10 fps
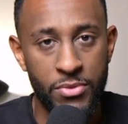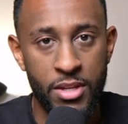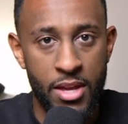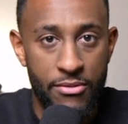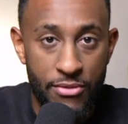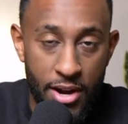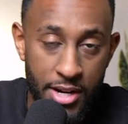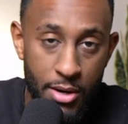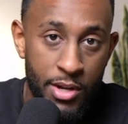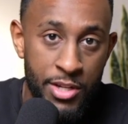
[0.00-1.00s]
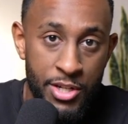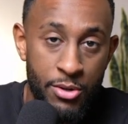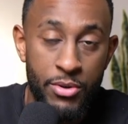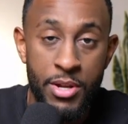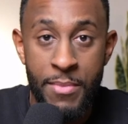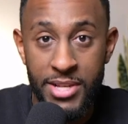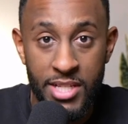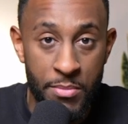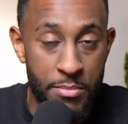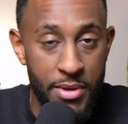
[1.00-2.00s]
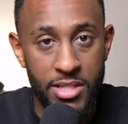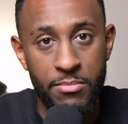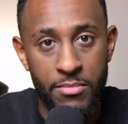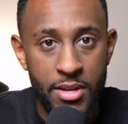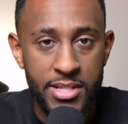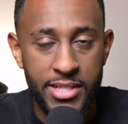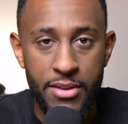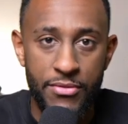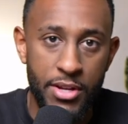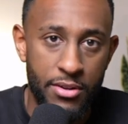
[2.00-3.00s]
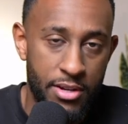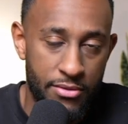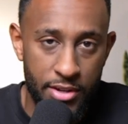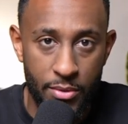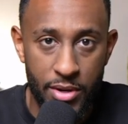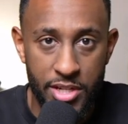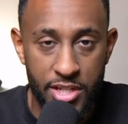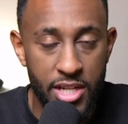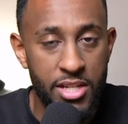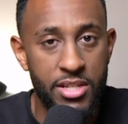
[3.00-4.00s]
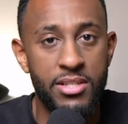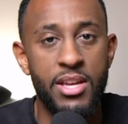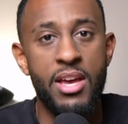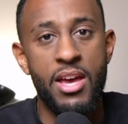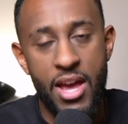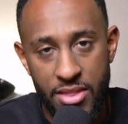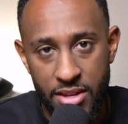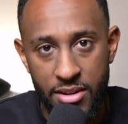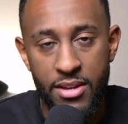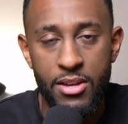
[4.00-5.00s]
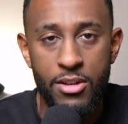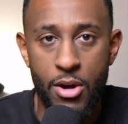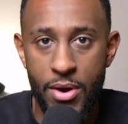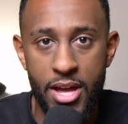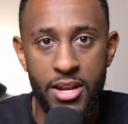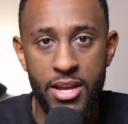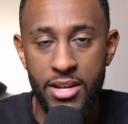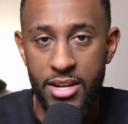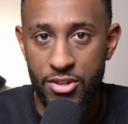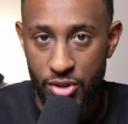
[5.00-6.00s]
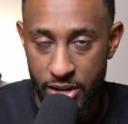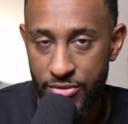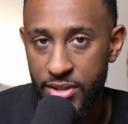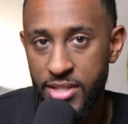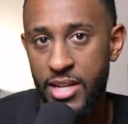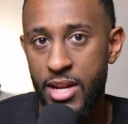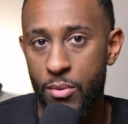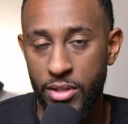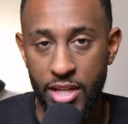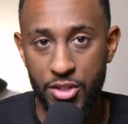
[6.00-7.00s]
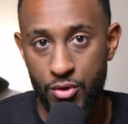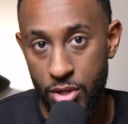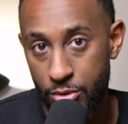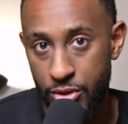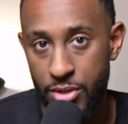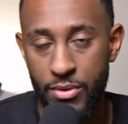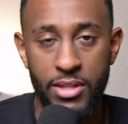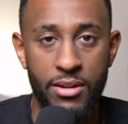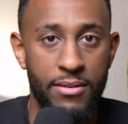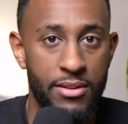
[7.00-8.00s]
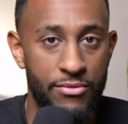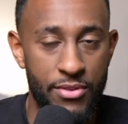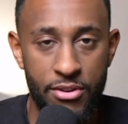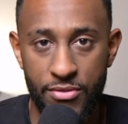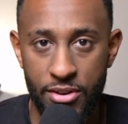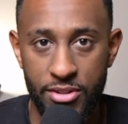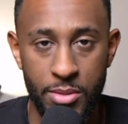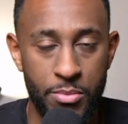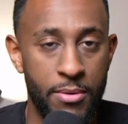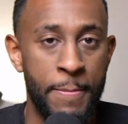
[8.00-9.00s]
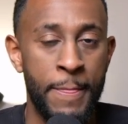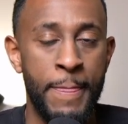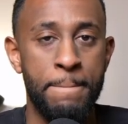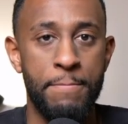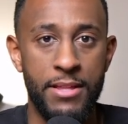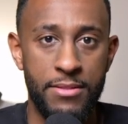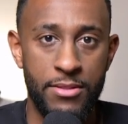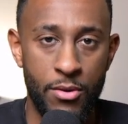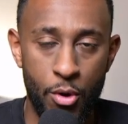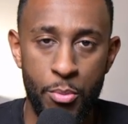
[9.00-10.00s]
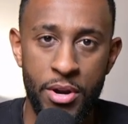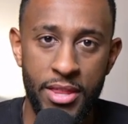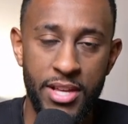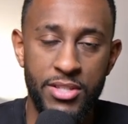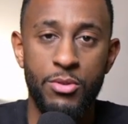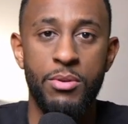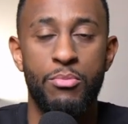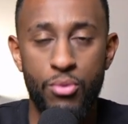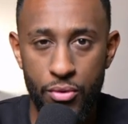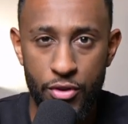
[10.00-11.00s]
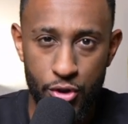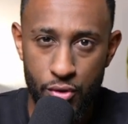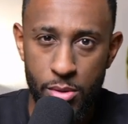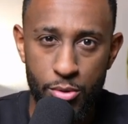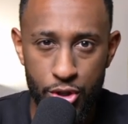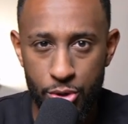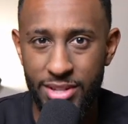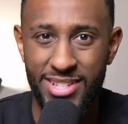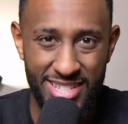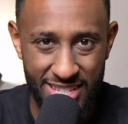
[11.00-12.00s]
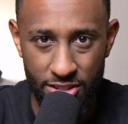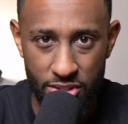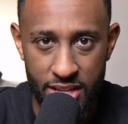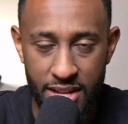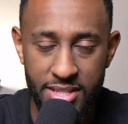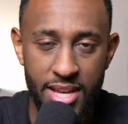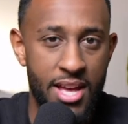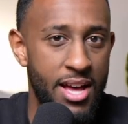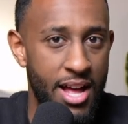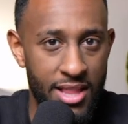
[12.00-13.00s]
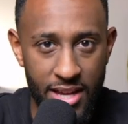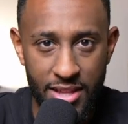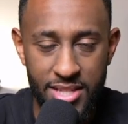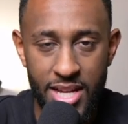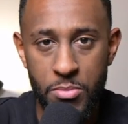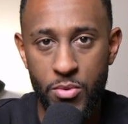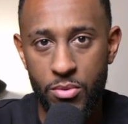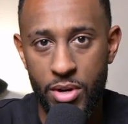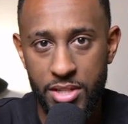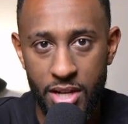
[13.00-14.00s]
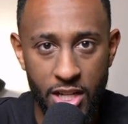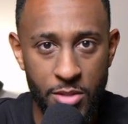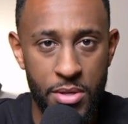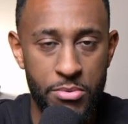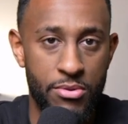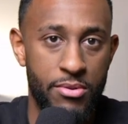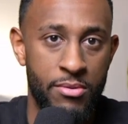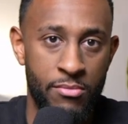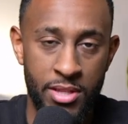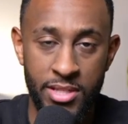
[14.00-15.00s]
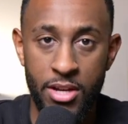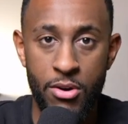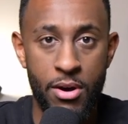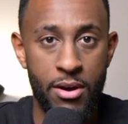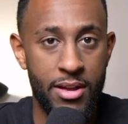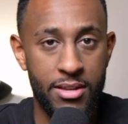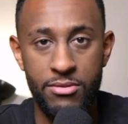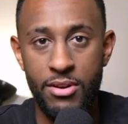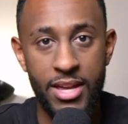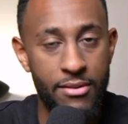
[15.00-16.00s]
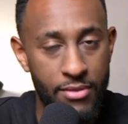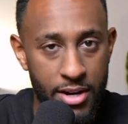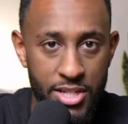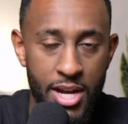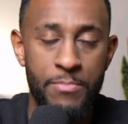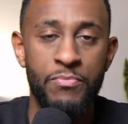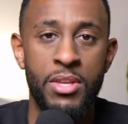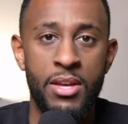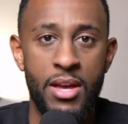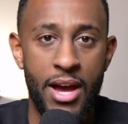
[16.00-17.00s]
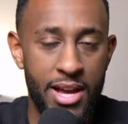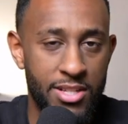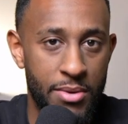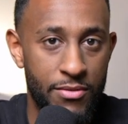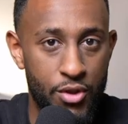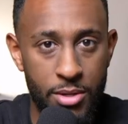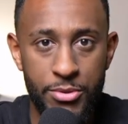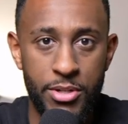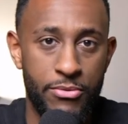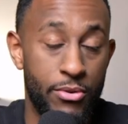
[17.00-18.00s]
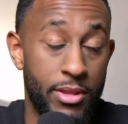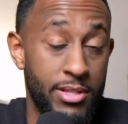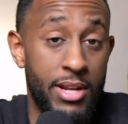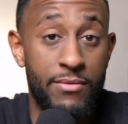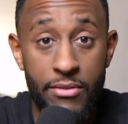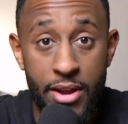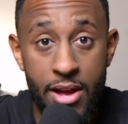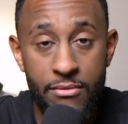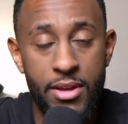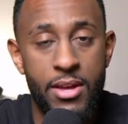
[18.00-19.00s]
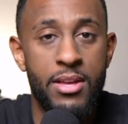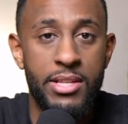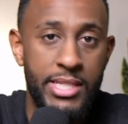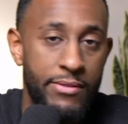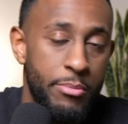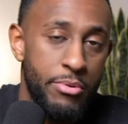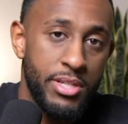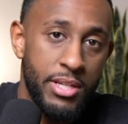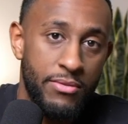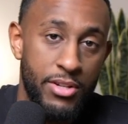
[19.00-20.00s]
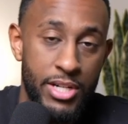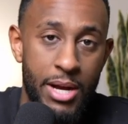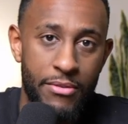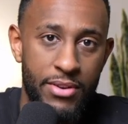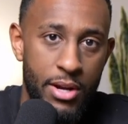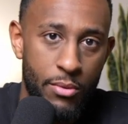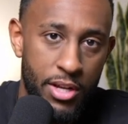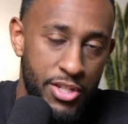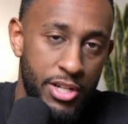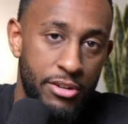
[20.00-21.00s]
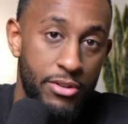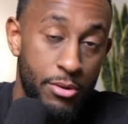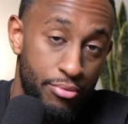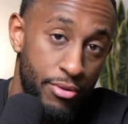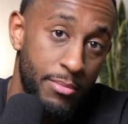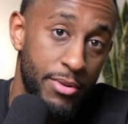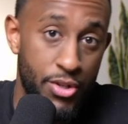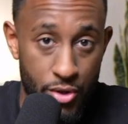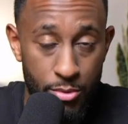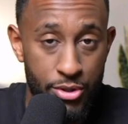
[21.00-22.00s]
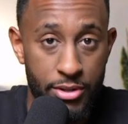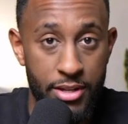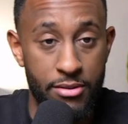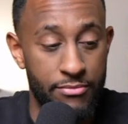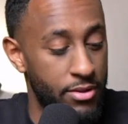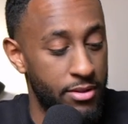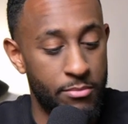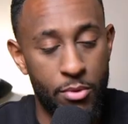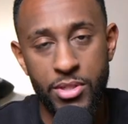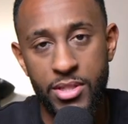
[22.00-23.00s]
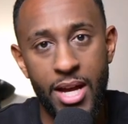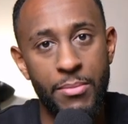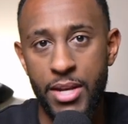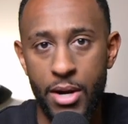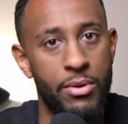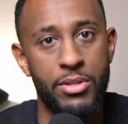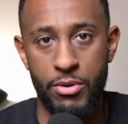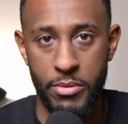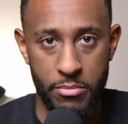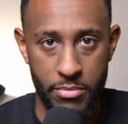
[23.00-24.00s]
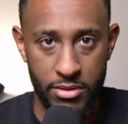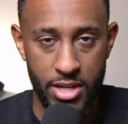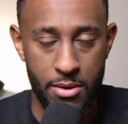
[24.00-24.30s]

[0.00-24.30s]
find a network engineer who can mess up and make some slight configuration changes, and then go ahead and try to fix that network. That's troubleshooting right there. Very, very simple. But the whole point of that is to improve your troubleshooting skill sets. A lot of the times when, when I talk to people, when they say, oh, I, you know, I can't find a job, I ask them, have you troubleshooted before? They said, I've never have. 70% of the job of a network engineer, you're pretty much troubleshooting. You're, most of the time, the network has already been built out.